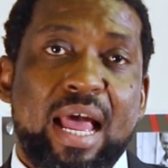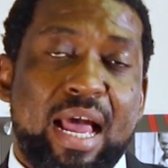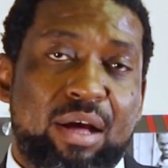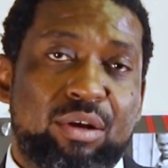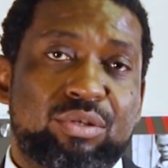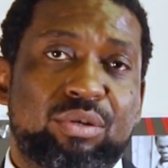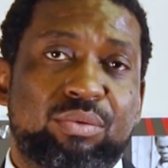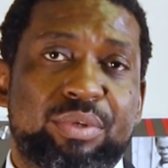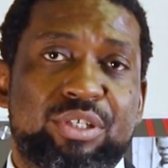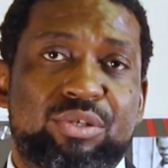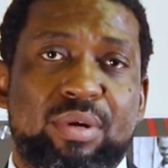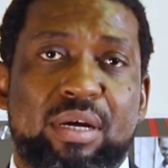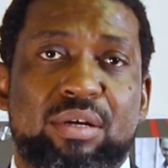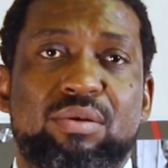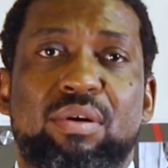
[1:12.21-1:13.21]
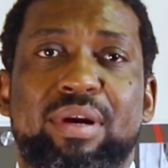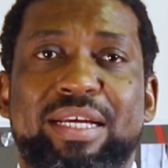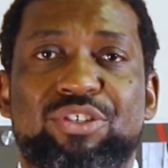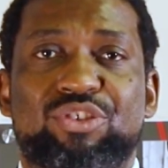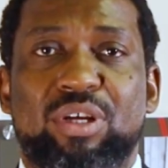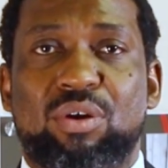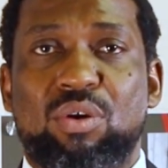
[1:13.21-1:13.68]
I also wish to
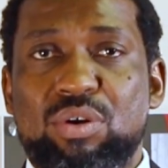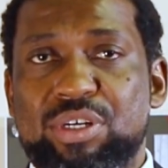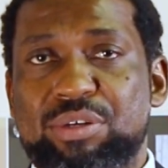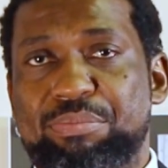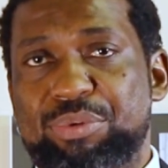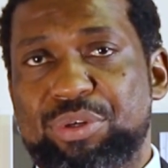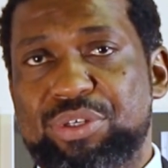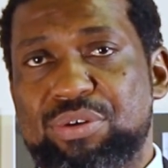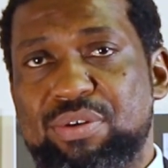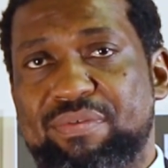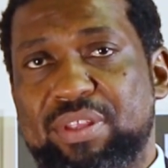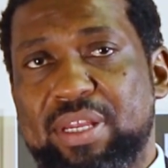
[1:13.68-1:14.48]
acknowledge the contribution of